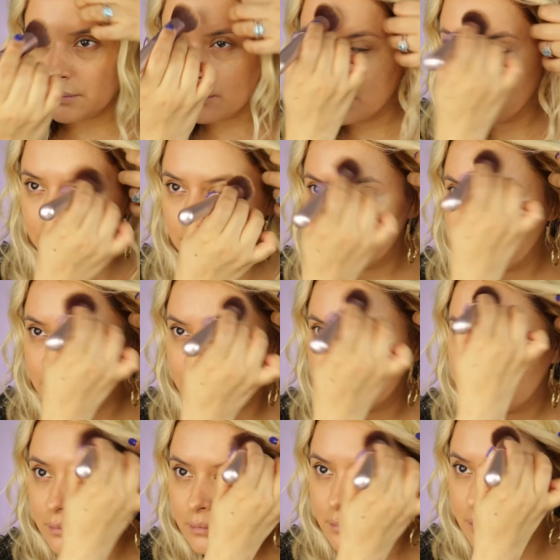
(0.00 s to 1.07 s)

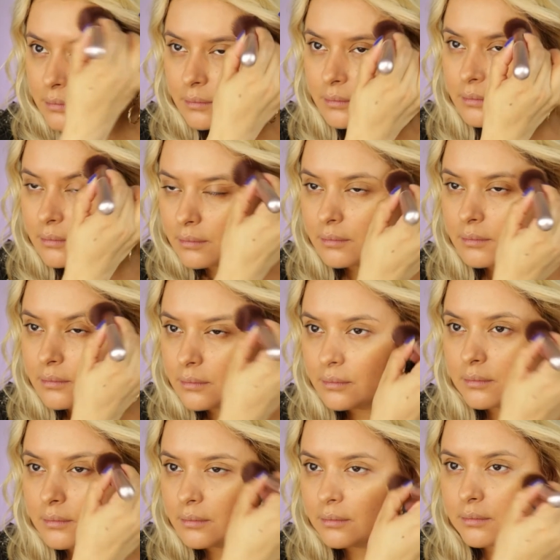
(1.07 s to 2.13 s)

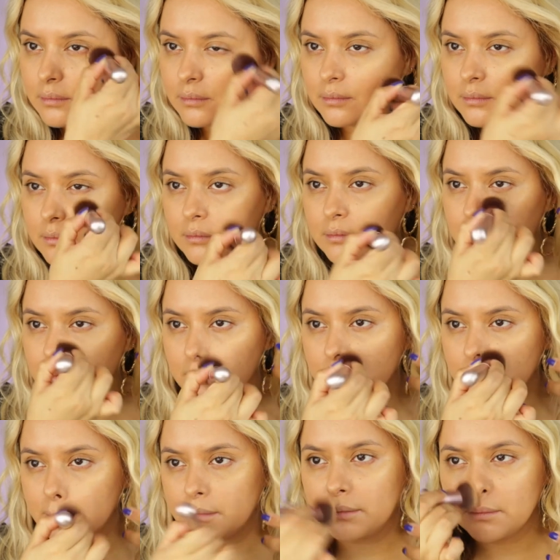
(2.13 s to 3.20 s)

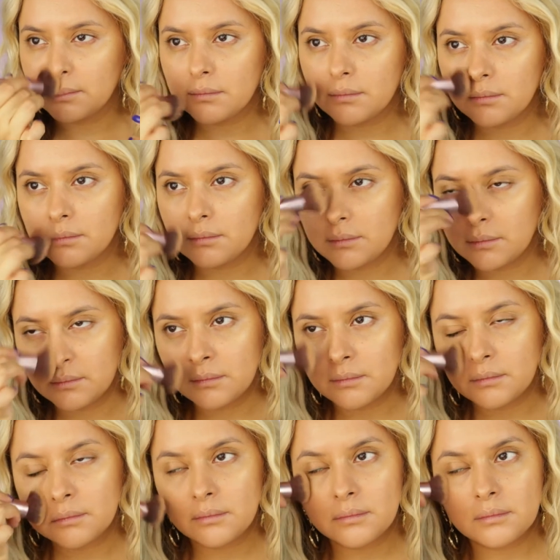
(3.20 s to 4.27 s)

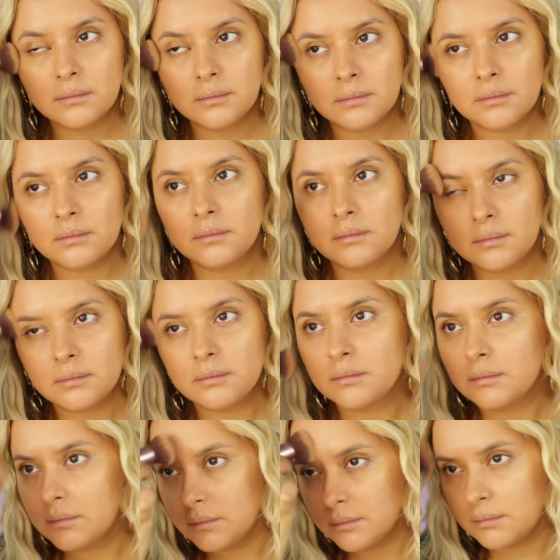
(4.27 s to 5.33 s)

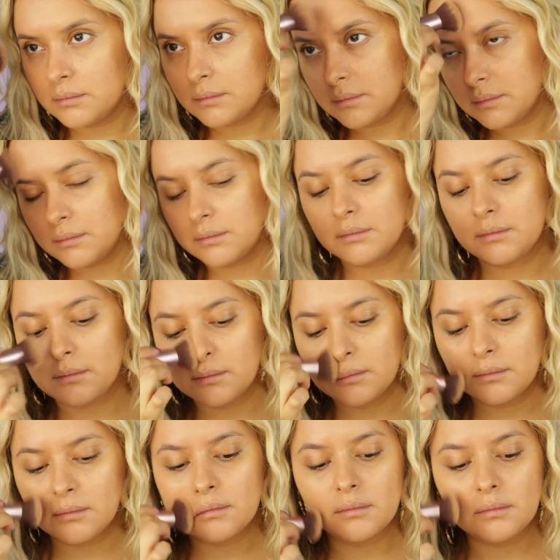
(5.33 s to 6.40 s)

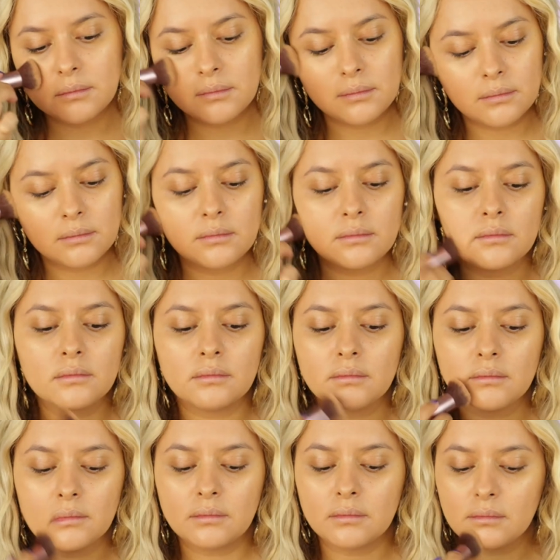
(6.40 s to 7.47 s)

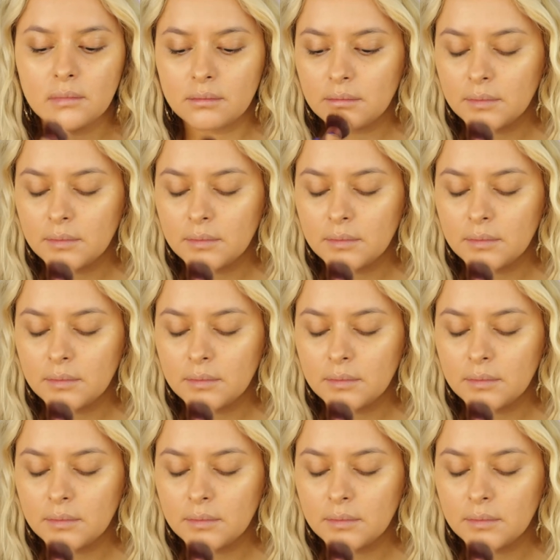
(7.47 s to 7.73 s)
(no one is talking)